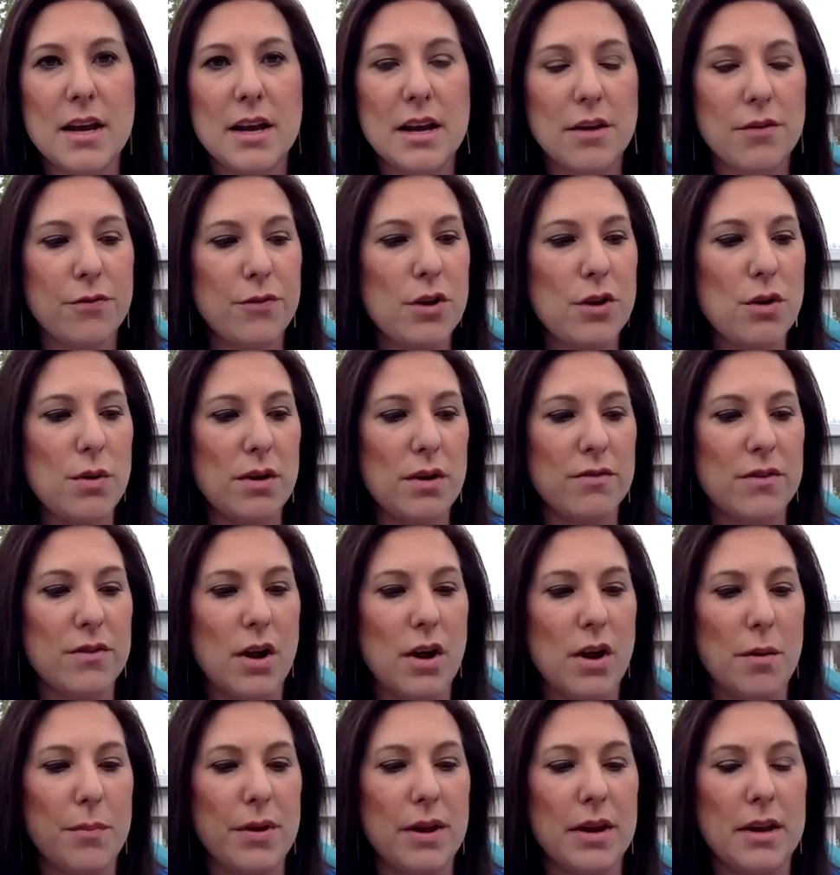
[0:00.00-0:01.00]
If you have
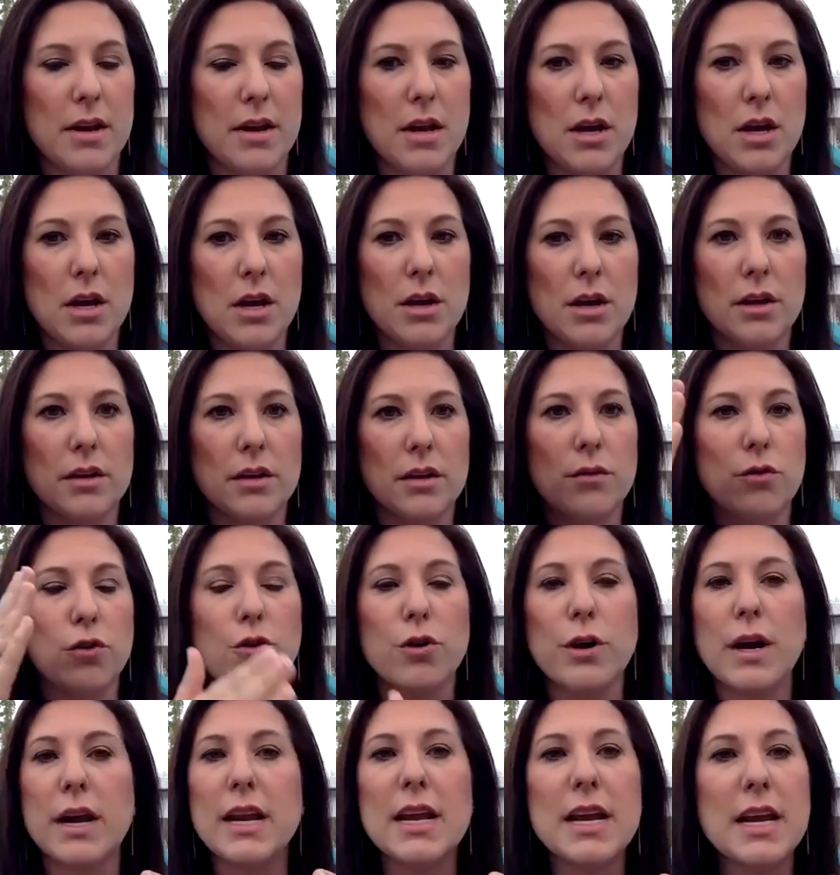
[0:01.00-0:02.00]
not been
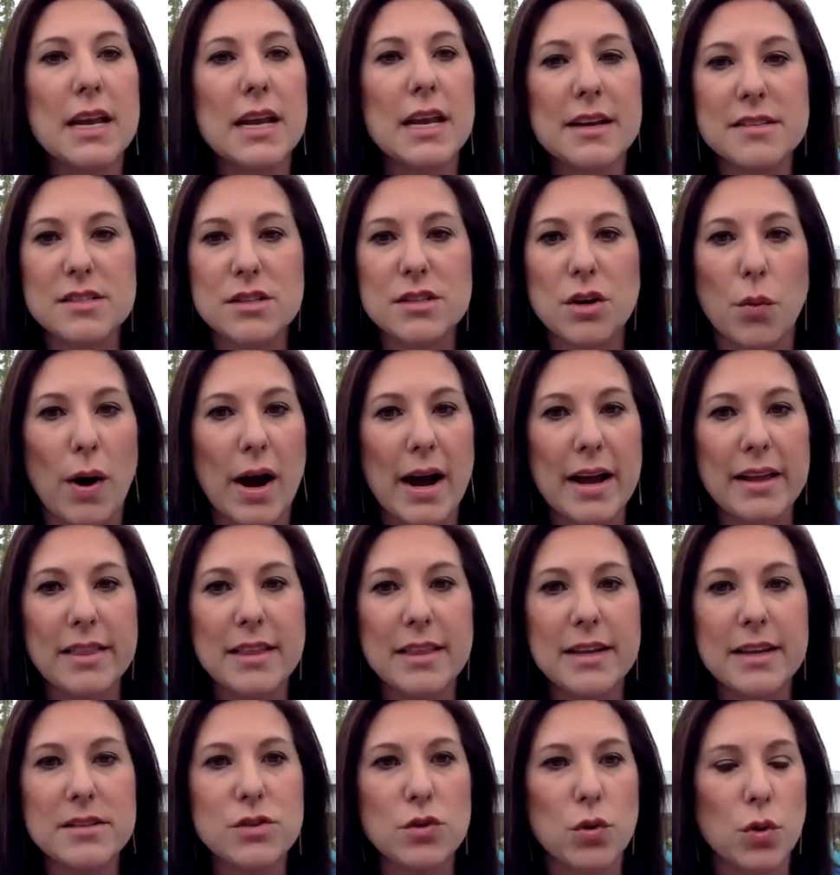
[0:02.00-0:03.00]
creating an SOI
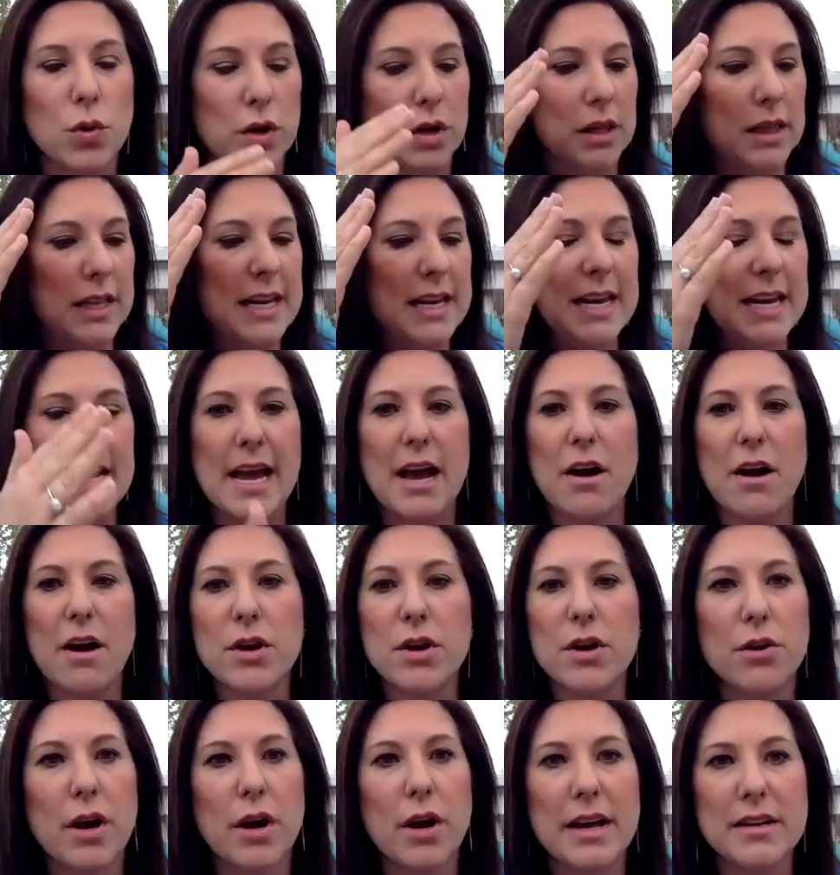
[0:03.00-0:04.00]
list or cleaning out
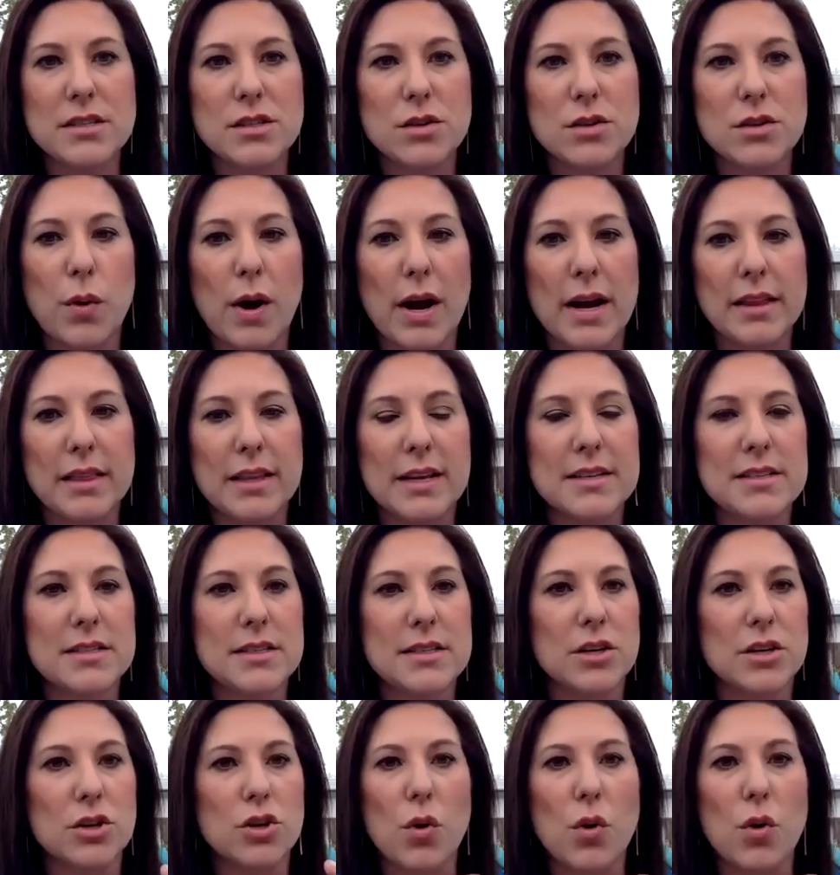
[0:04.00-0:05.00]
your SOI list
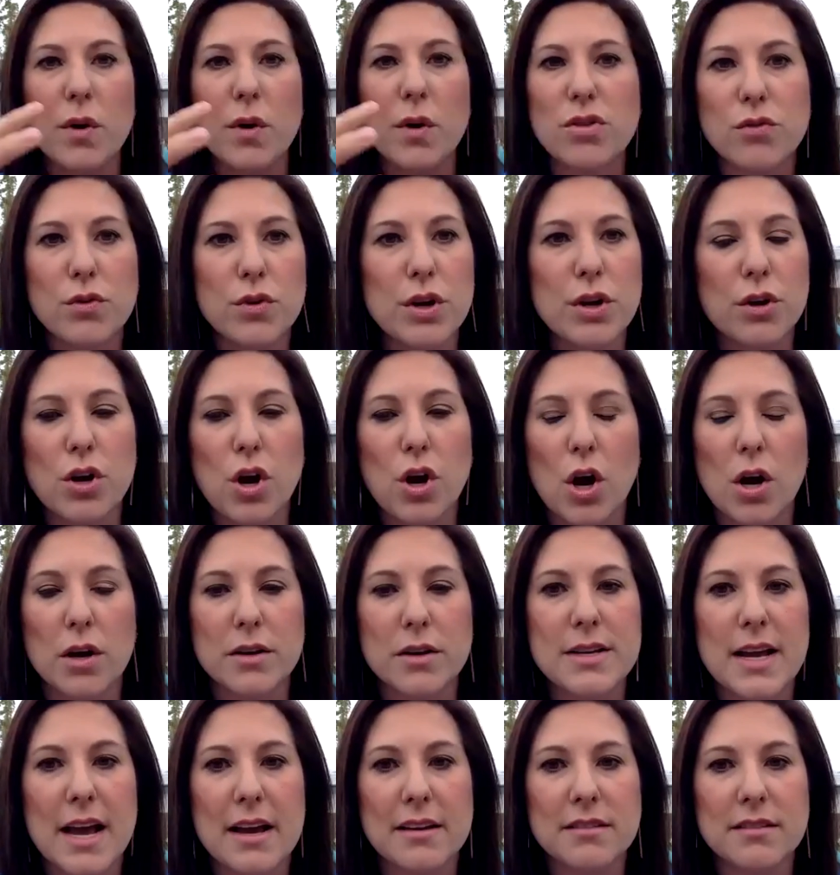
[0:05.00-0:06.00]
and going through your
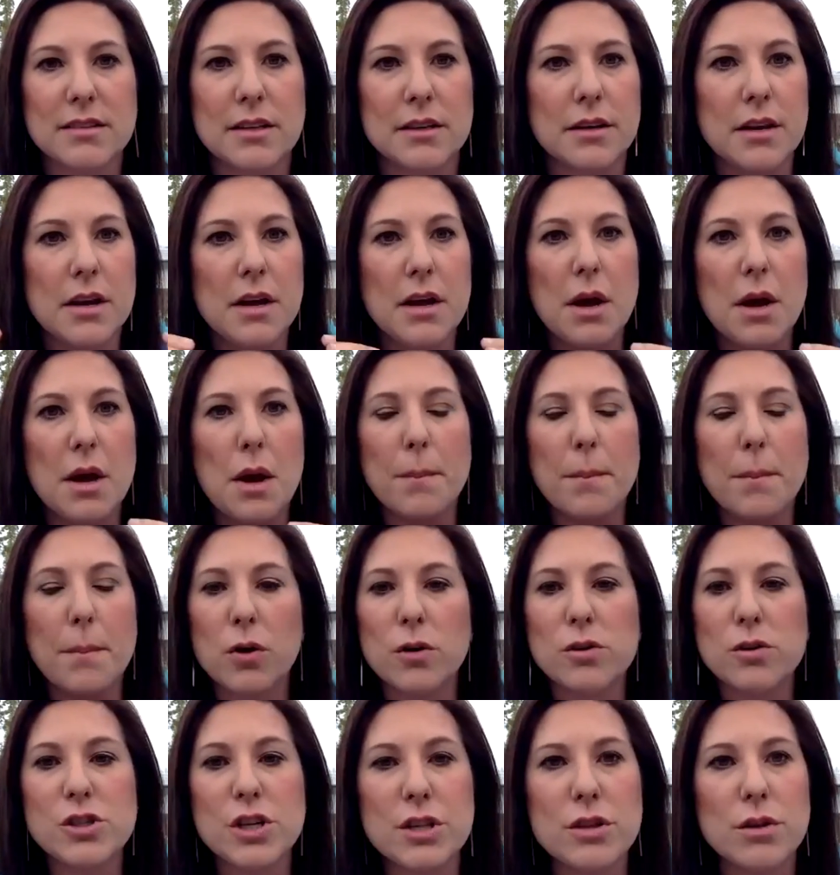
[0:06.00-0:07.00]
contacts and
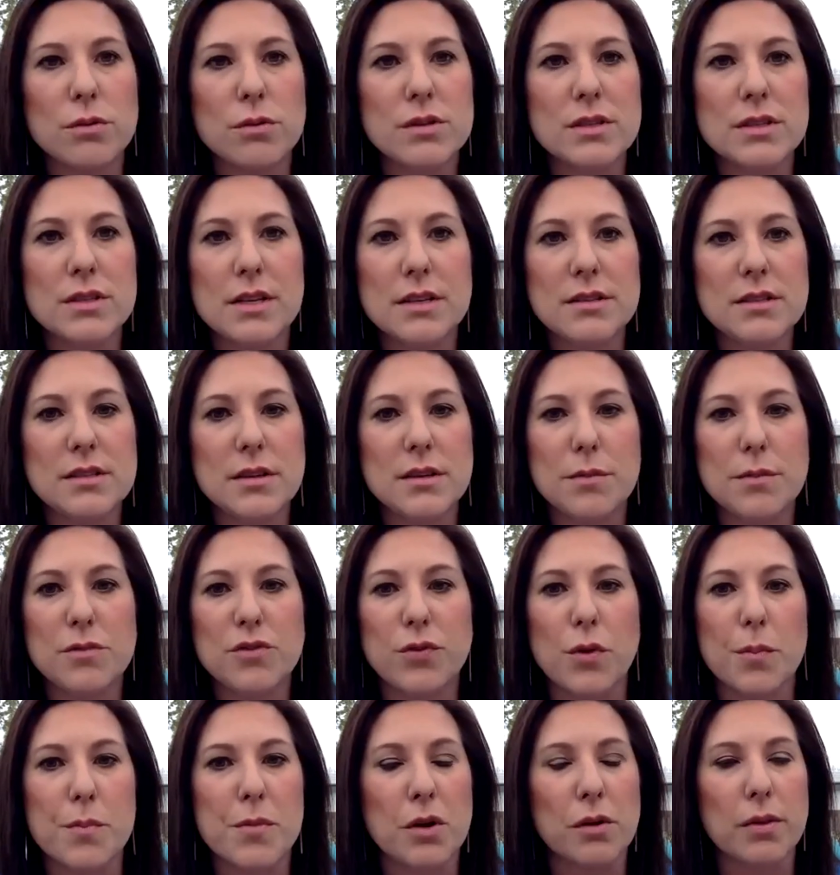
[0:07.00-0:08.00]
purging those systems
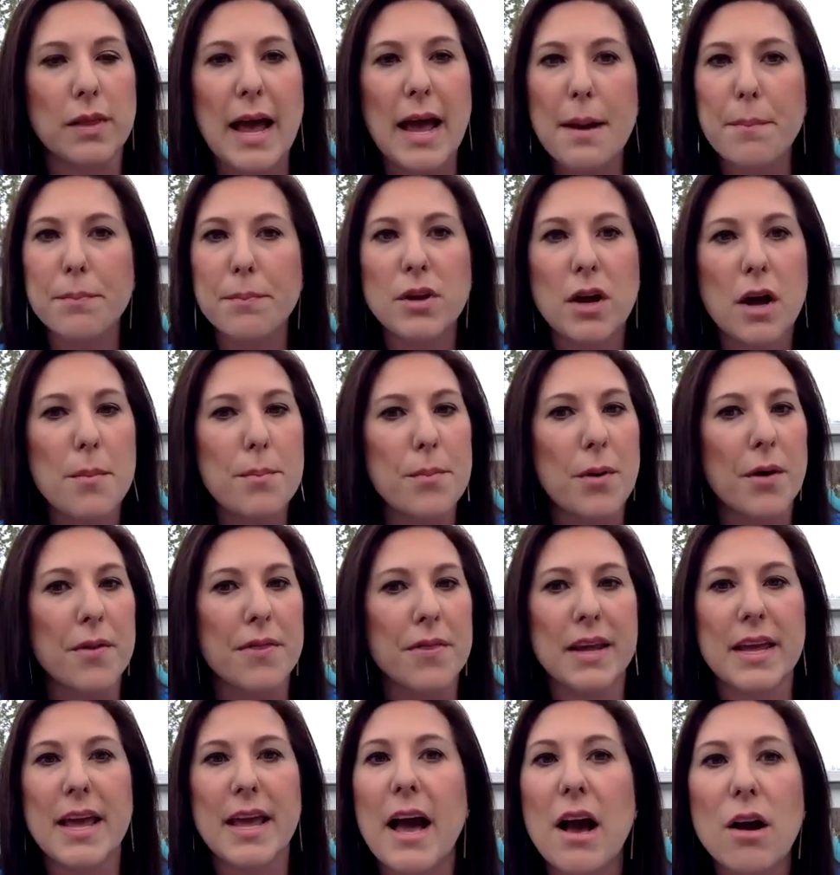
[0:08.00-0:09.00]
from your laptop on
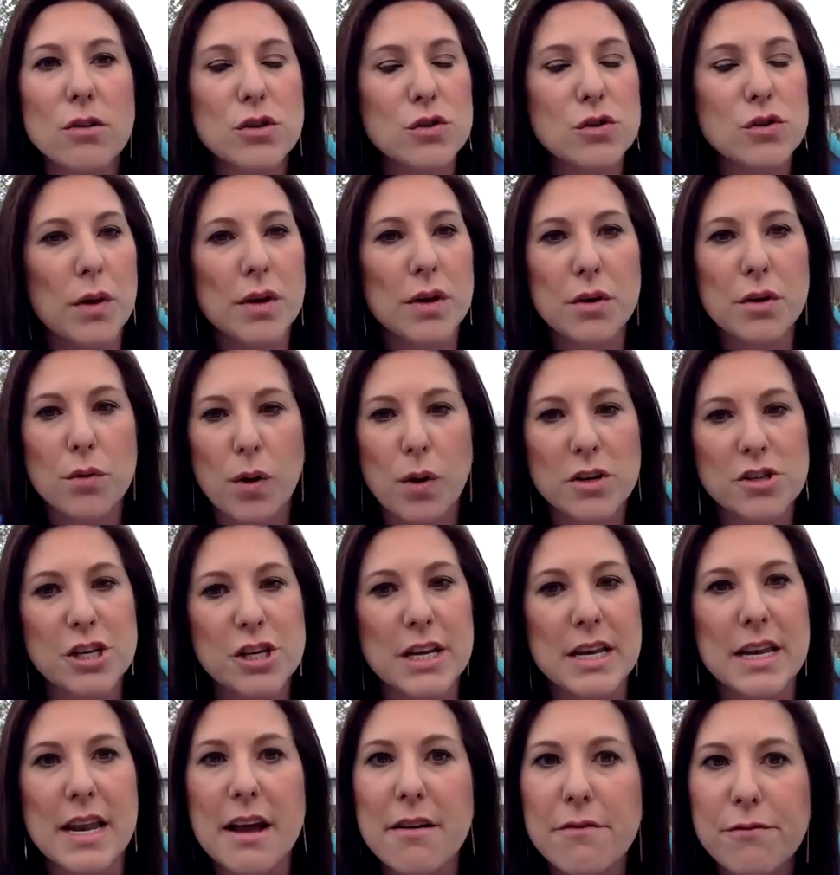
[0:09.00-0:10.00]
the couch while you're
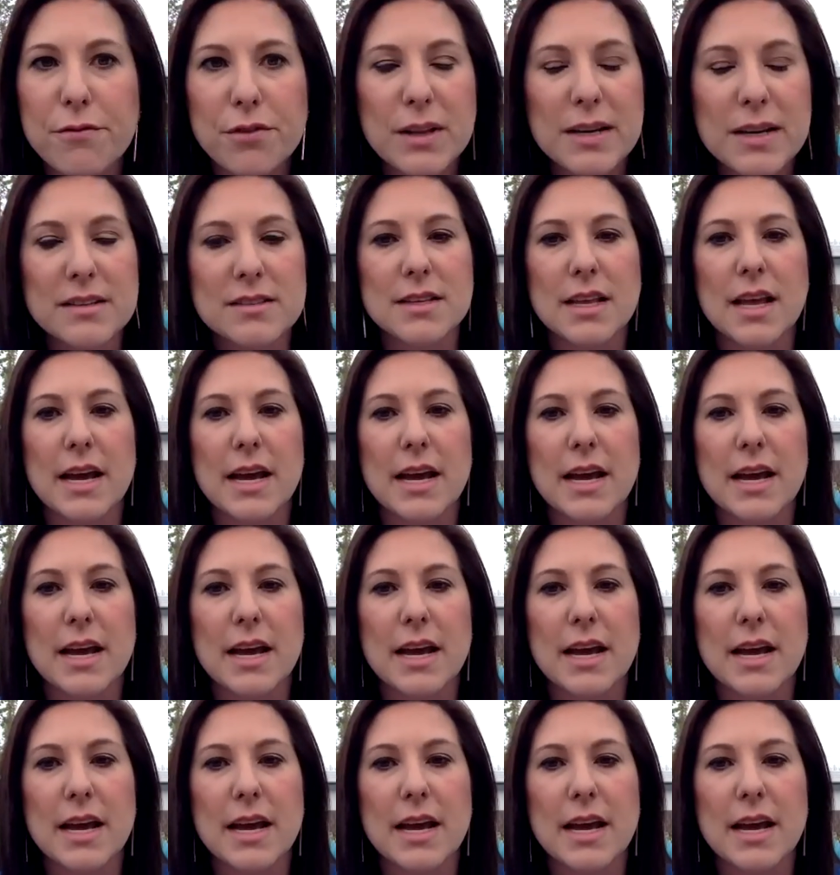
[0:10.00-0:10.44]
watching Netflix.